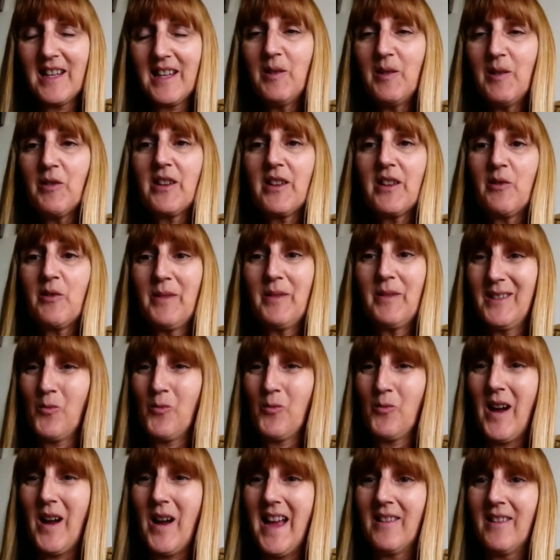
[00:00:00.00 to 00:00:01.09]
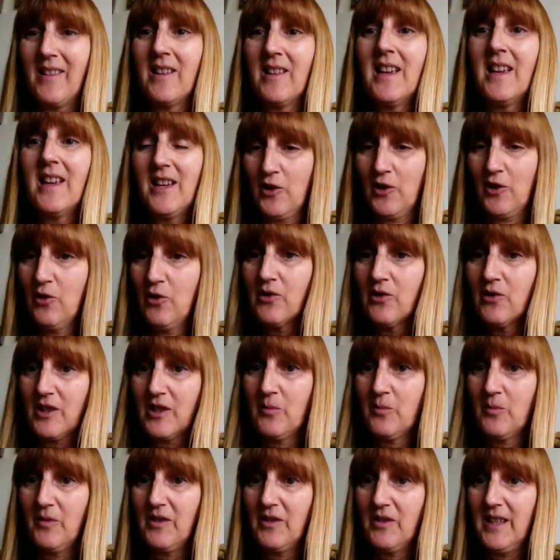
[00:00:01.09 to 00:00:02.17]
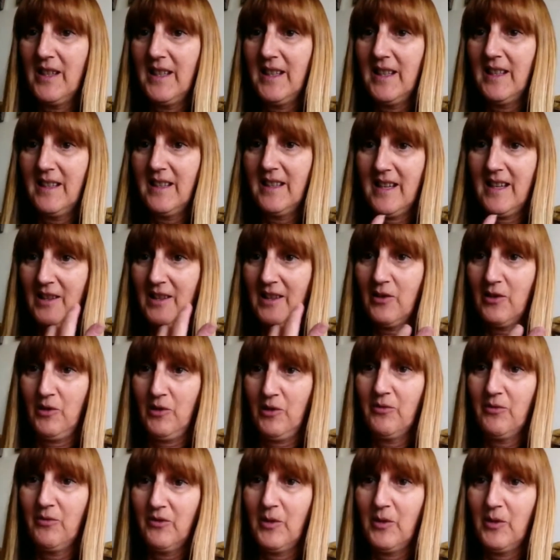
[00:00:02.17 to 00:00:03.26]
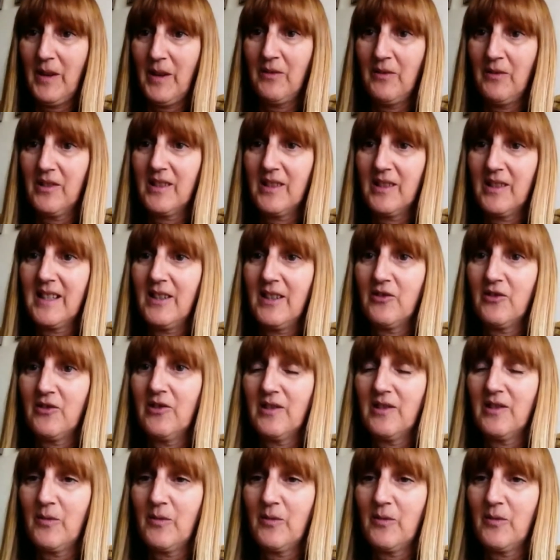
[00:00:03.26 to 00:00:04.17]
chemotherapy as well caused some of the roof of your mouth, etc.